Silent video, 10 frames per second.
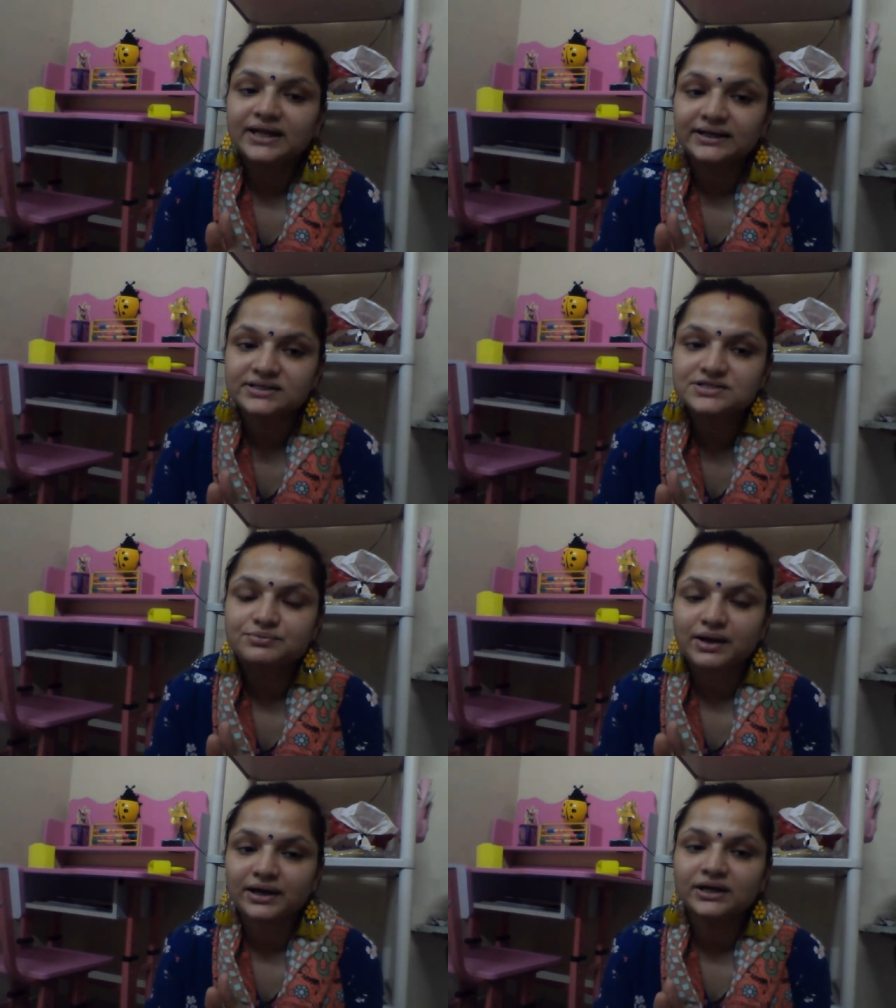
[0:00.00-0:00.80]
that
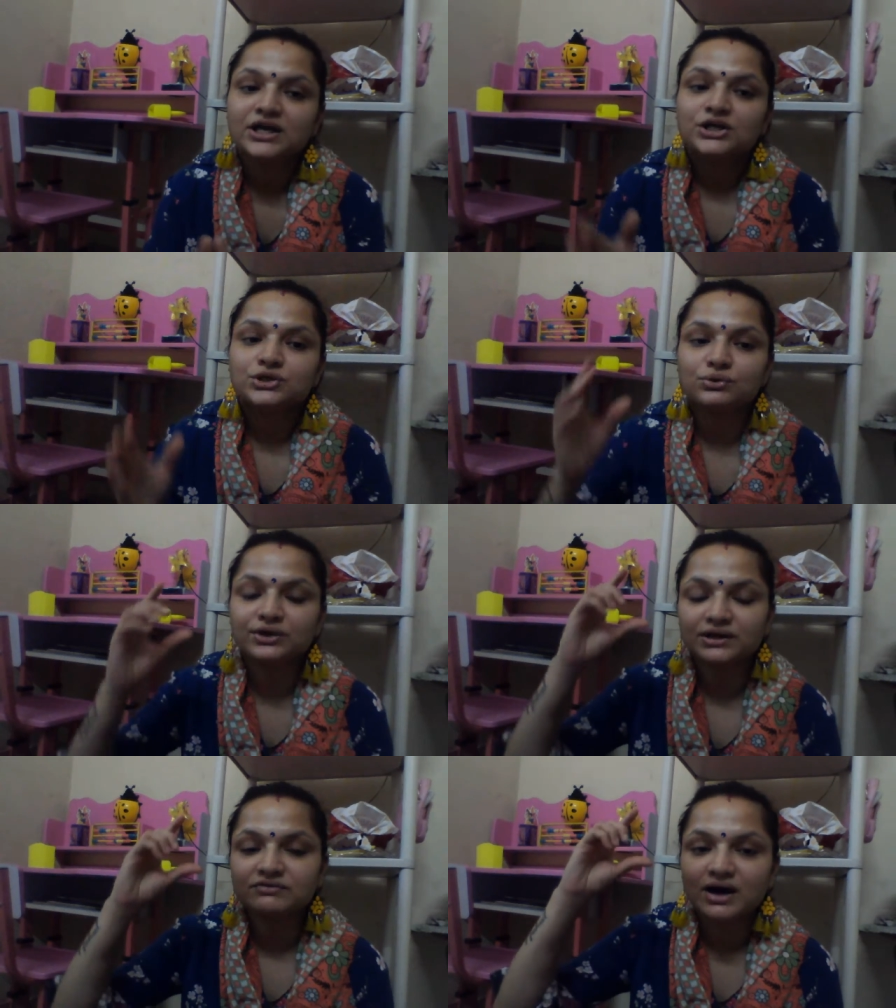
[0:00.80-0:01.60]
is why you
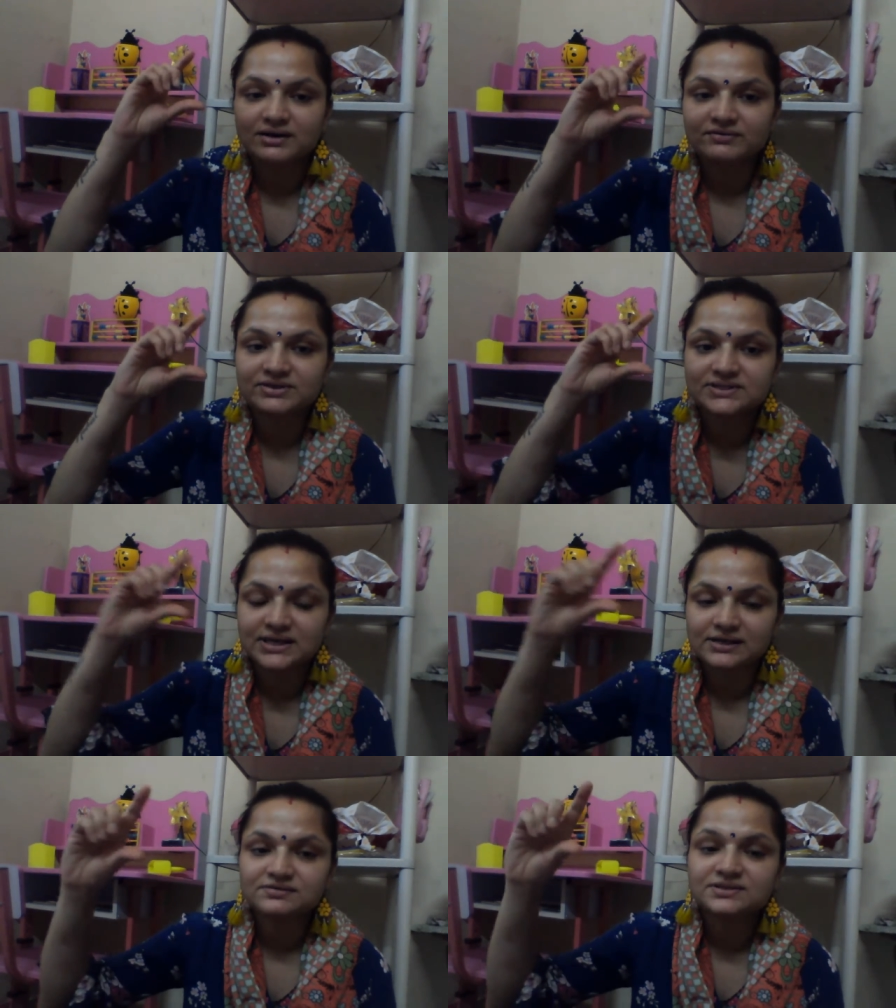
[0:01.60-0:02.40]
give
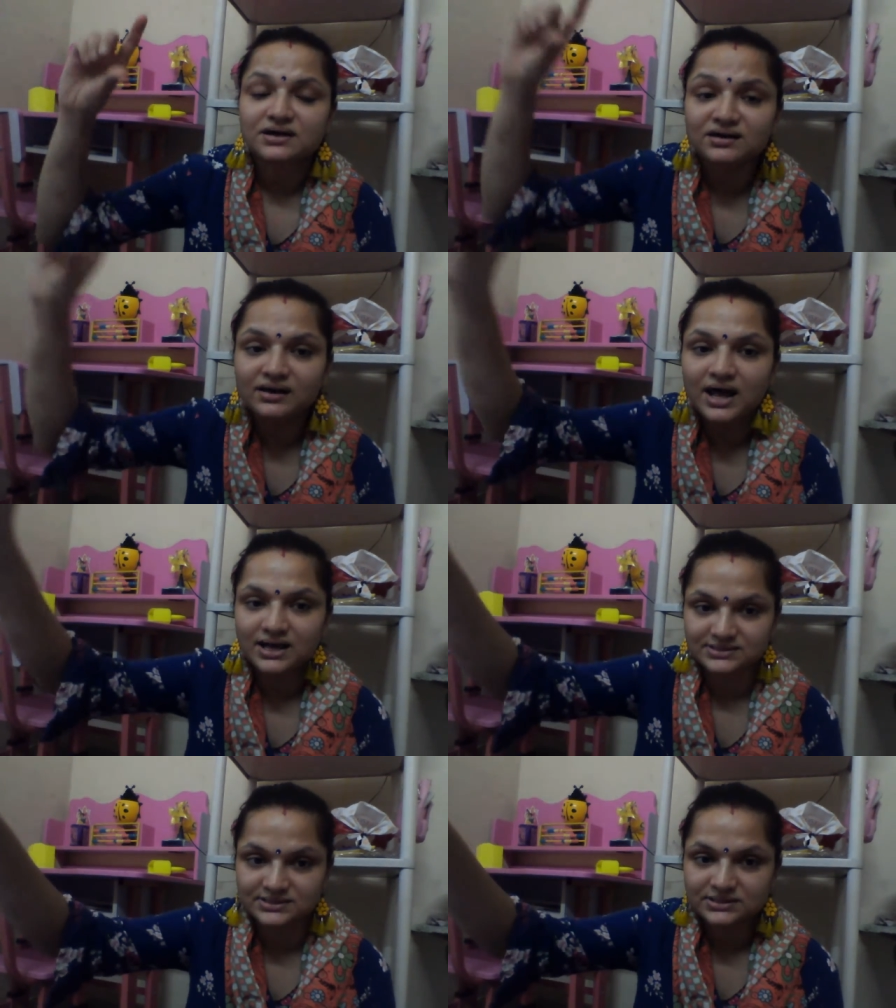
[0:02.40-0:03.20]
ourselves a
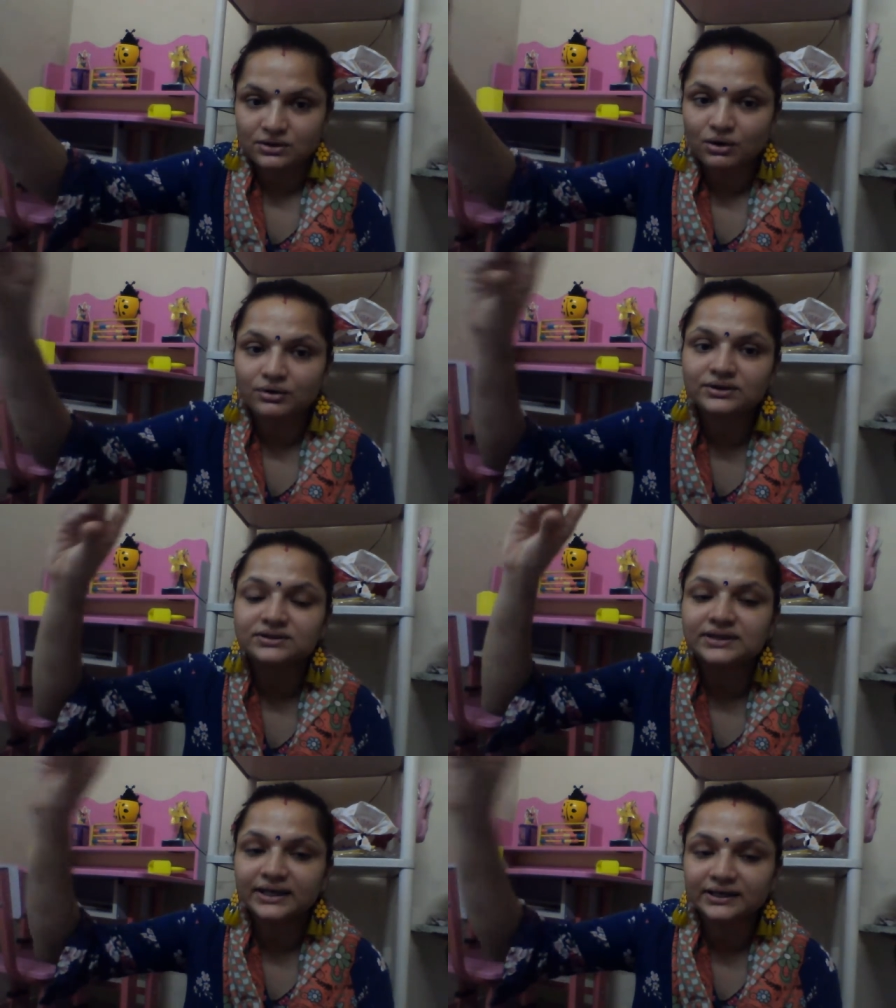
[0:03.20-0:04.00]
class or a
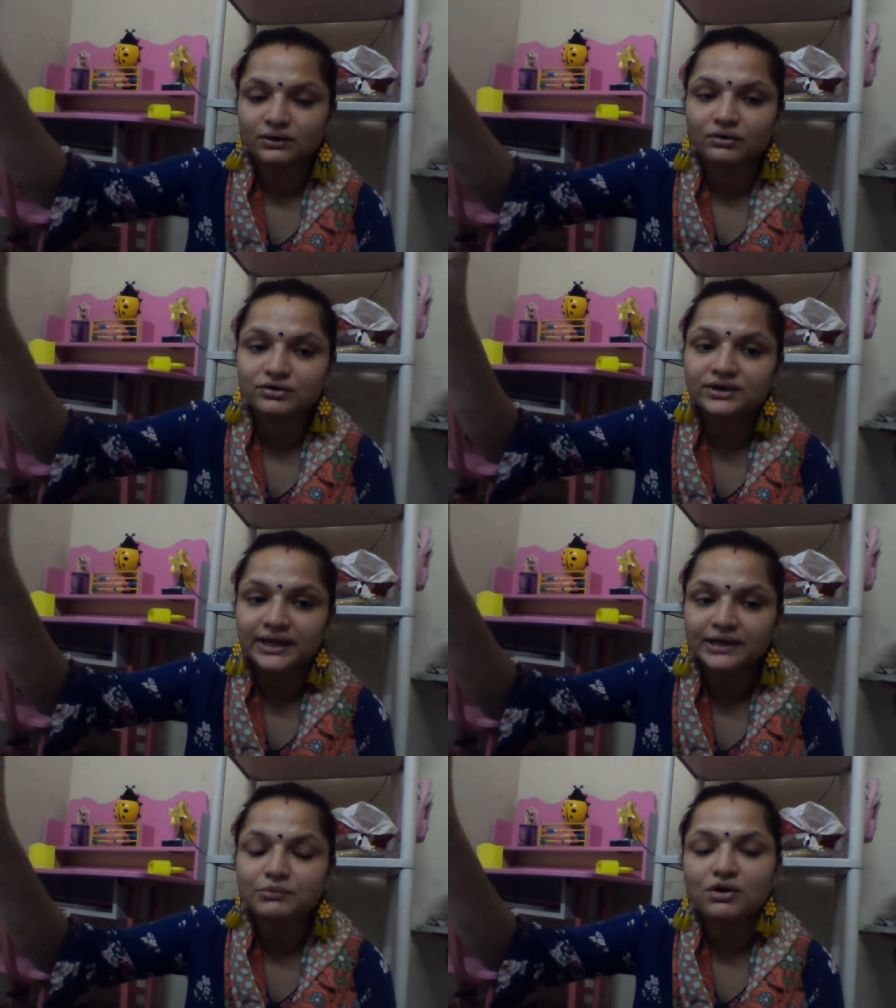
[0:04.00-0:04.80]
thing or a
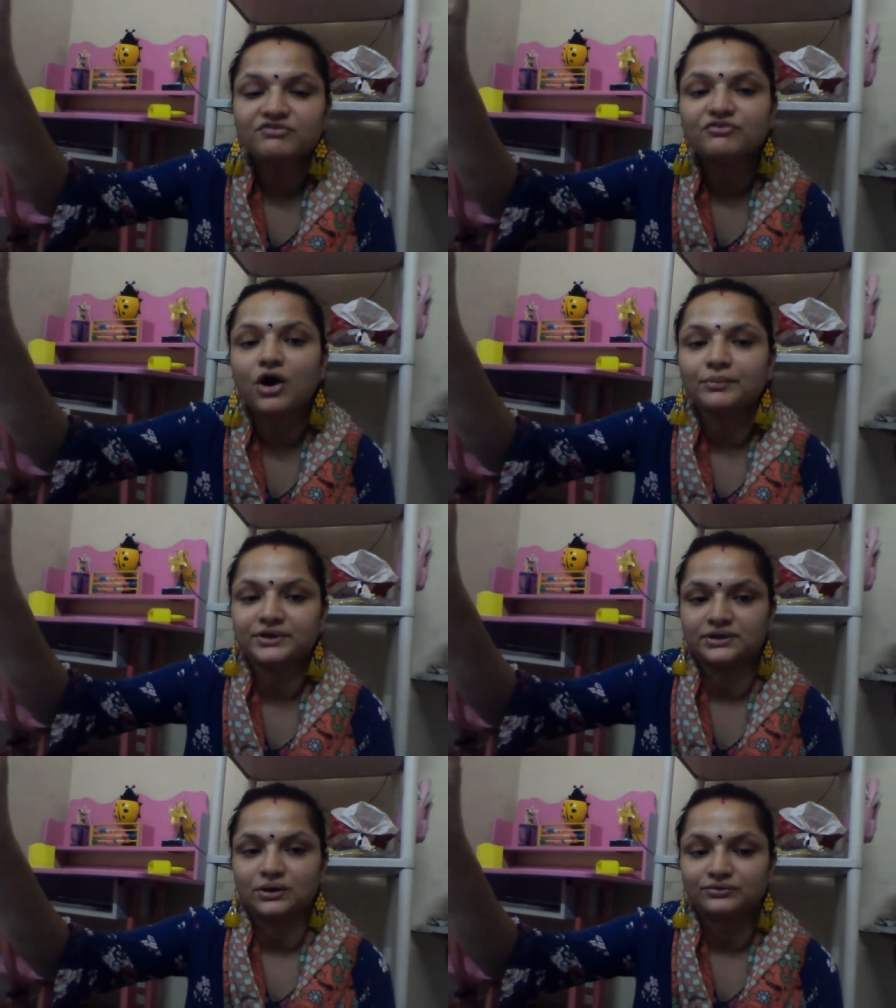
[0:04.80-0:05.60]
name of
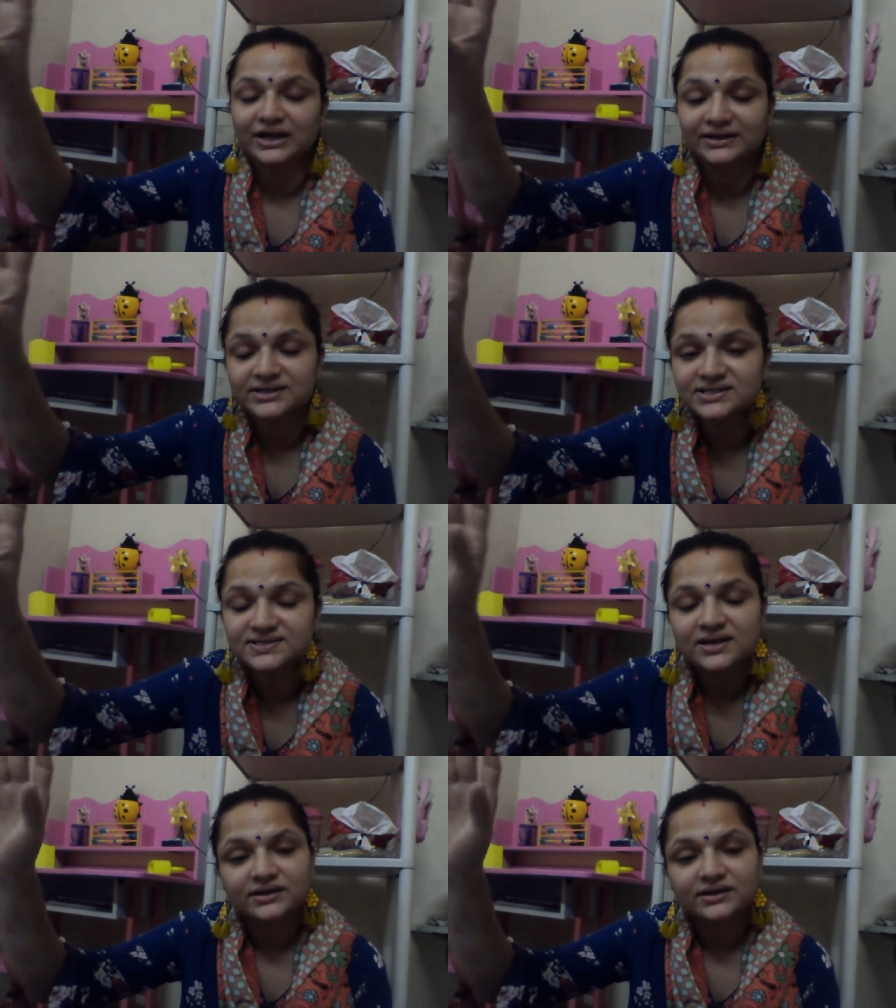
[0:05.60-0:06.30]
common noun, that is